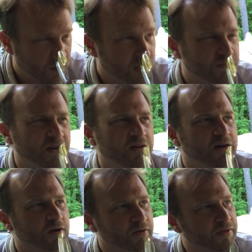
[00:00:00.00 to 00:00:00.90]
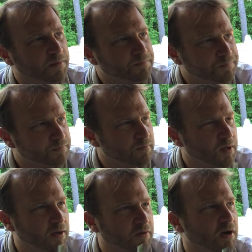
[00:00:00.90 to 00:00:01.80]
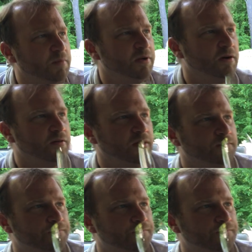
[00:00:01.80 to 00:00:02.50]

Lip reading: It's very earthy, incredibly earthy.